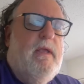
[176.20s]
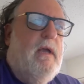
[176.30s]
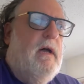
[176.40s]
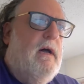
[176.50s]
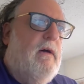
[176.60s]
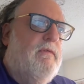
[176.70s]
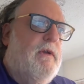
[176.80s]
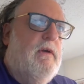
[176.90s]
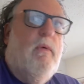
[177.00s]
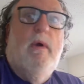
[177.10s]
I'll
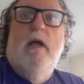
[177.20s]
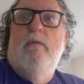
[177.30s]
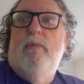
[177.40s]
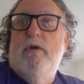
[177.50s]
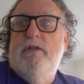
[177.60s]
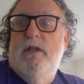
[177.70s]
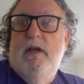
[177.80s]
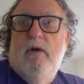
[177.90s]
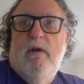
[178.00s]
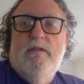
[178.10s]
figure out what kind of person they
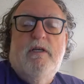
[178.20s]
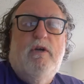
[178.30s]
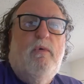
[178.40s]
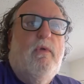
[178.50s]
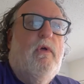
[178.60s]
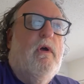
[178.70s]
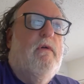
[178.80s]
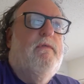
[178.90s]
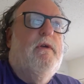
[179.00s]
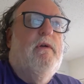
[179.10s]
are as I go along. I'll
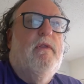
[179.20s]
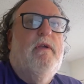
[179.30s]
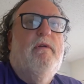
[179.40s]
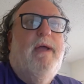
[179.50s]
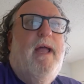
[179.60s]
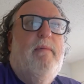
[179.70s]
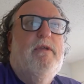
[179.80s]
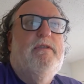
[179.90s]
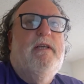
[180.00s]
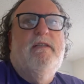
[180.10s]
figure out their
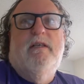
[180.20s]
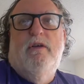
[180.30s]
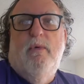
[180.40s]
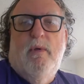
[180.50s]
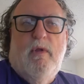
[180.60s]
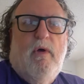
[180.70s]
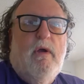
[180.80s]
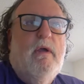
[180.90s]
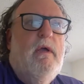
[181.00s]
habits as I go along